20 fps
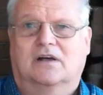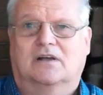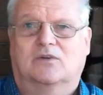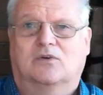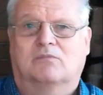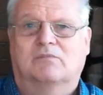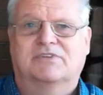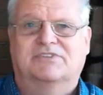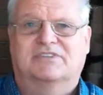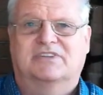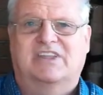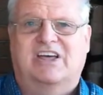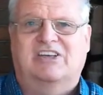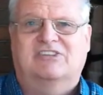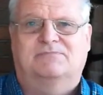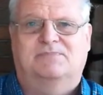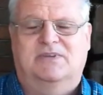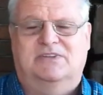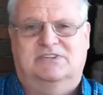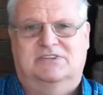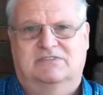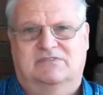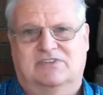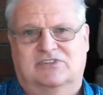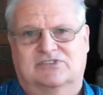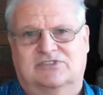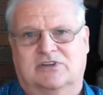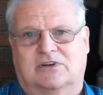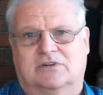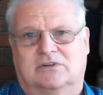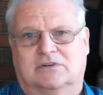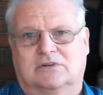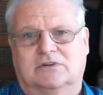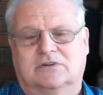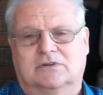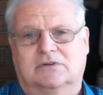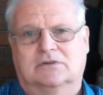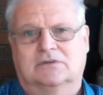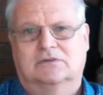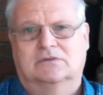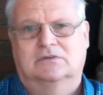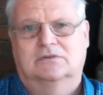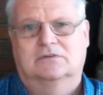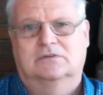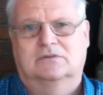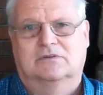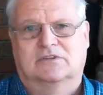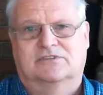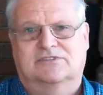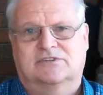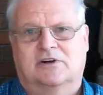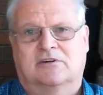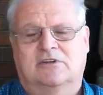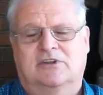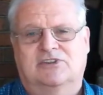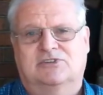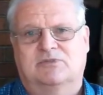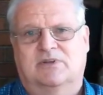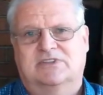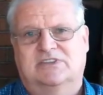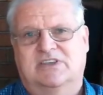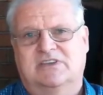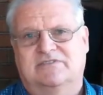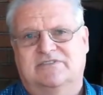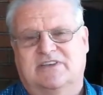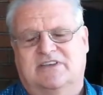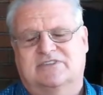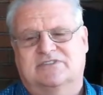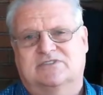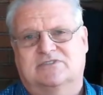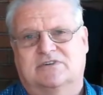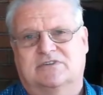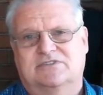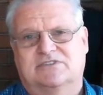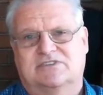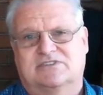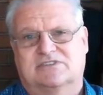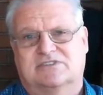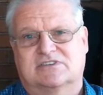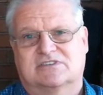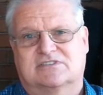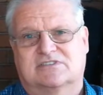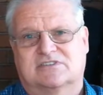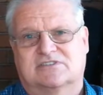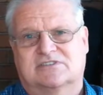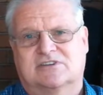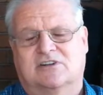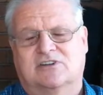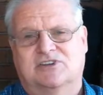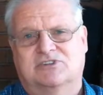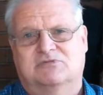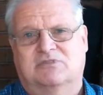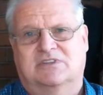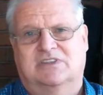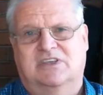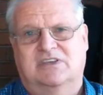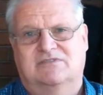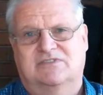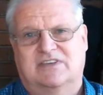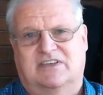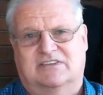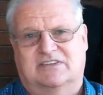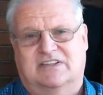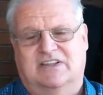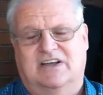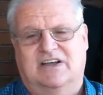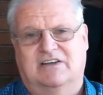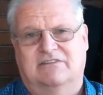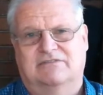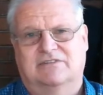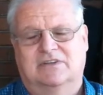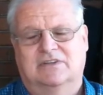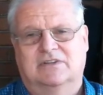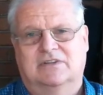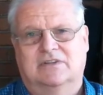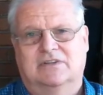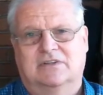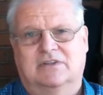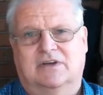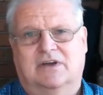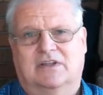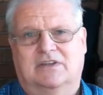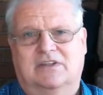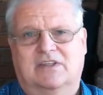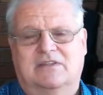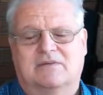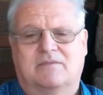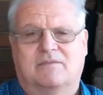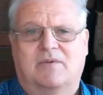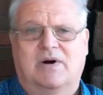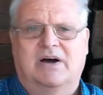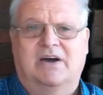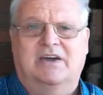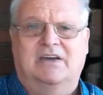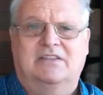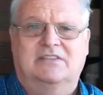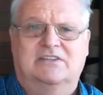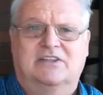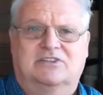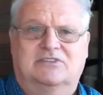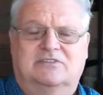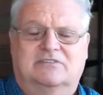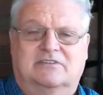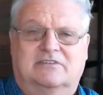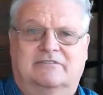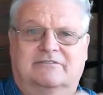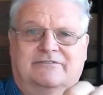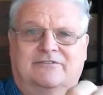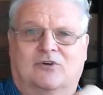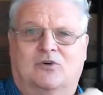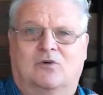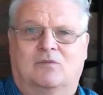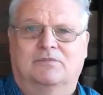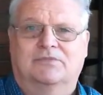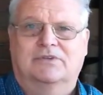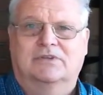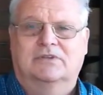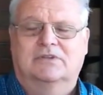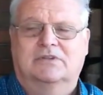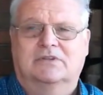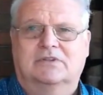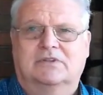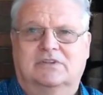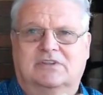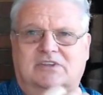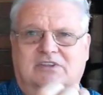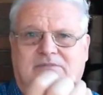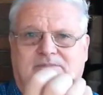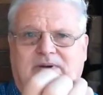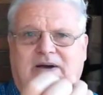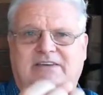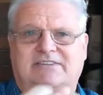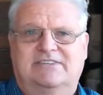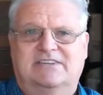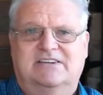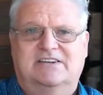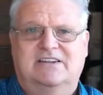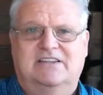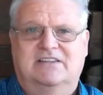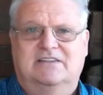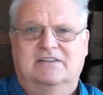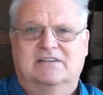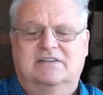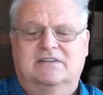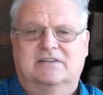almost an aspect of the soul. The soul is what gives us consciousness. The soul is what gives us life. And then the mind that is formed is basically